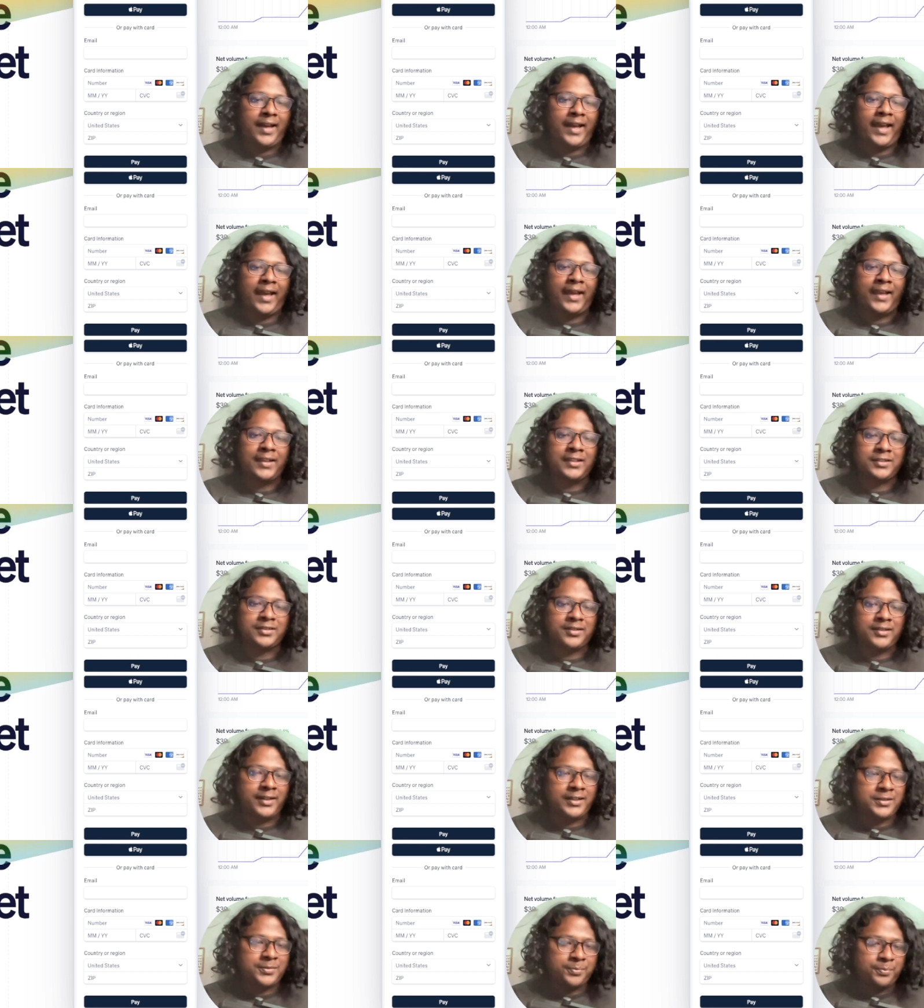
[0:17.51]
as
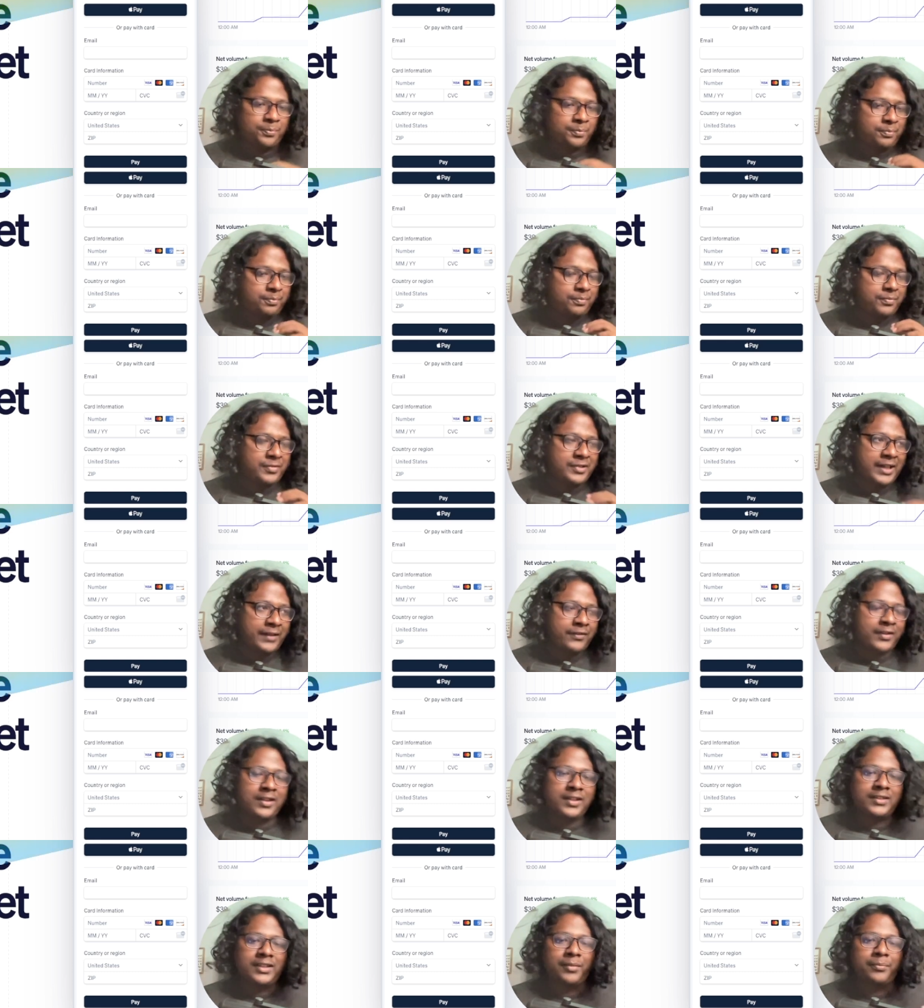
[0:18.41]
it's
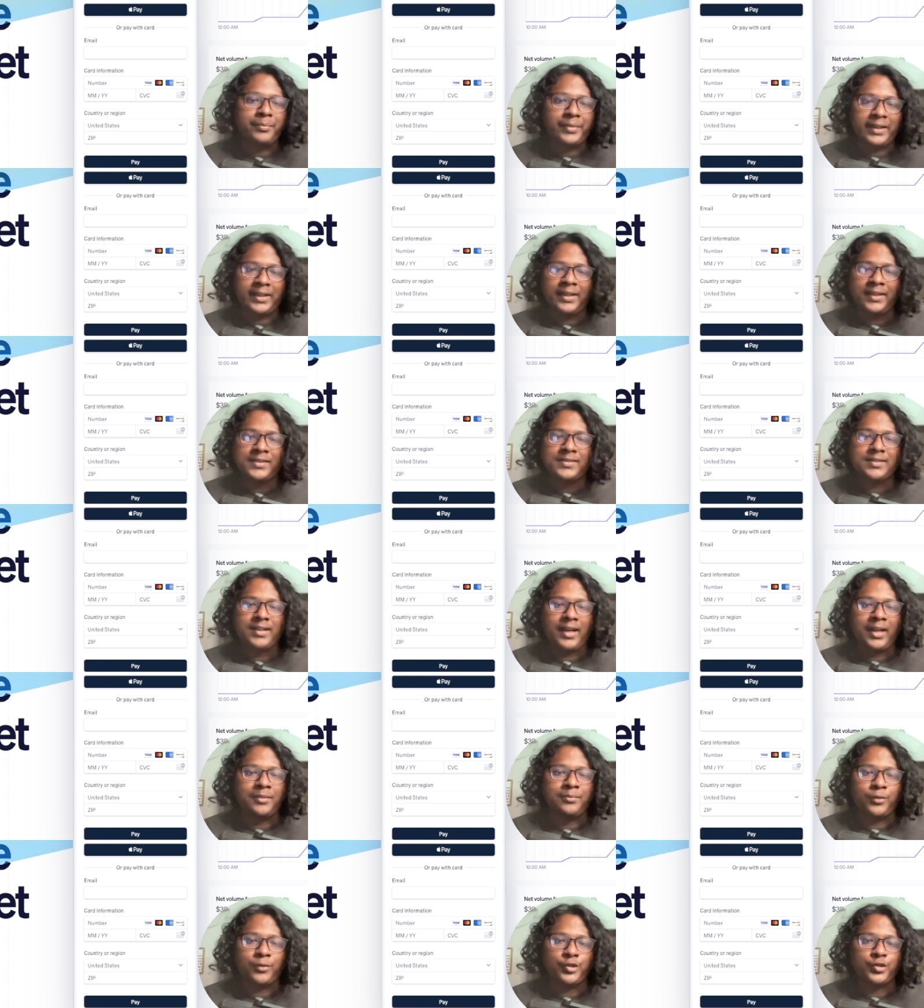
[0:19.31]
definitely the biggest
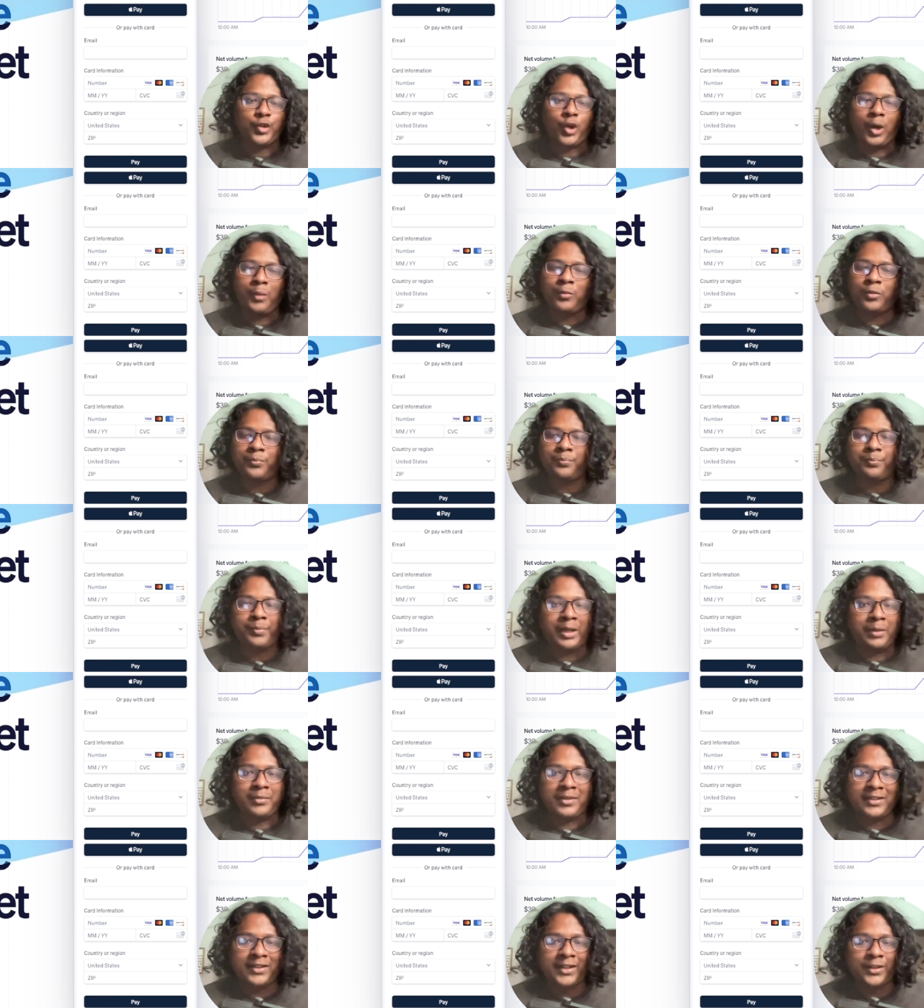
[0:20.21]
and most common
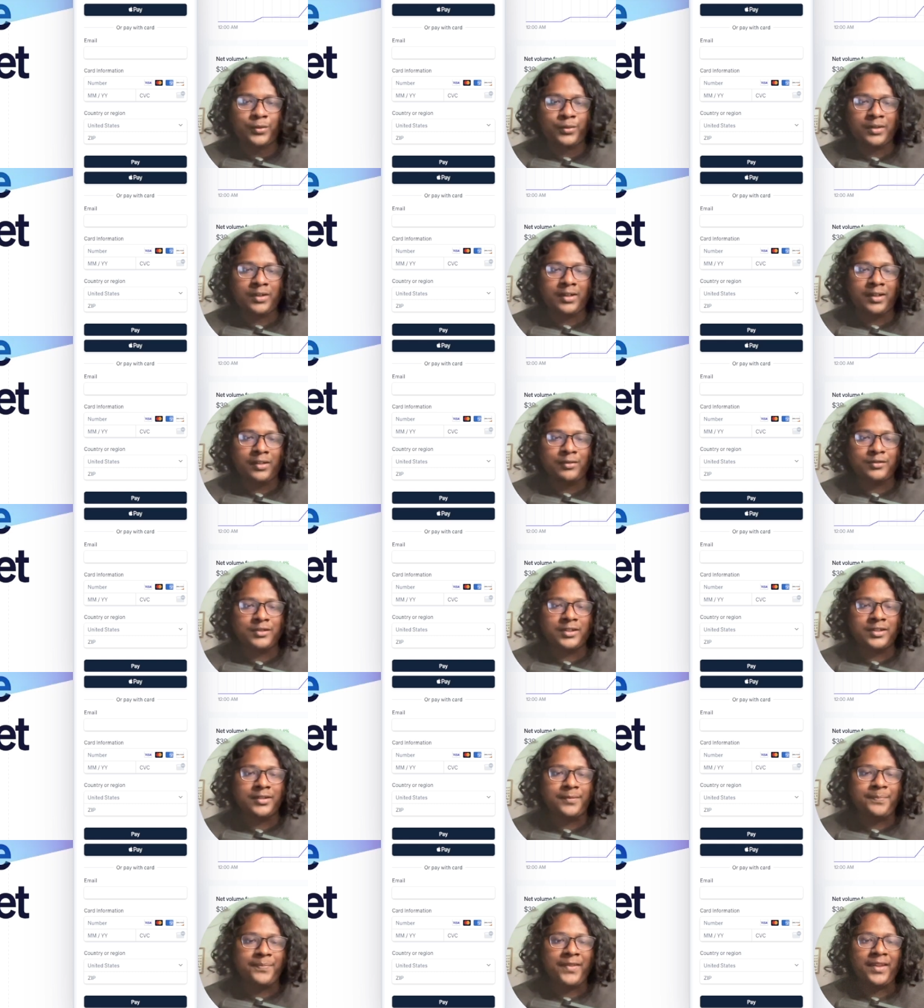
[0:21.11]
payment gateway out
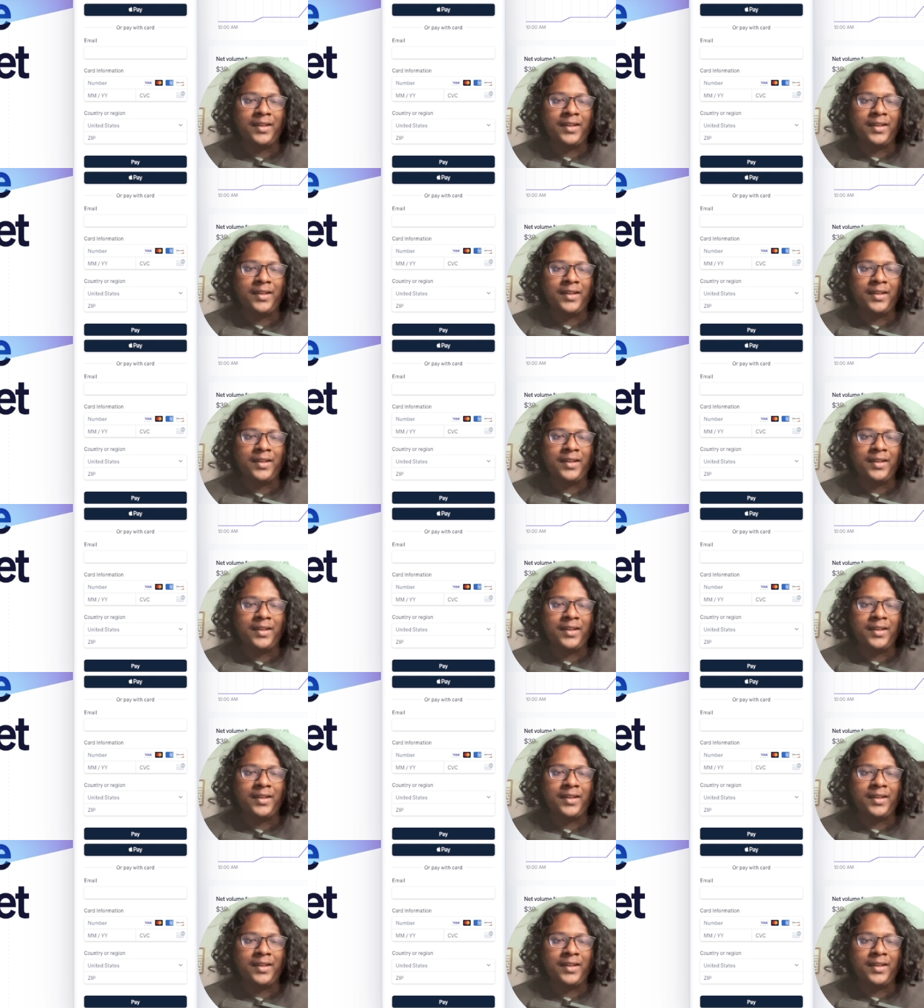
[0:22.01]
there.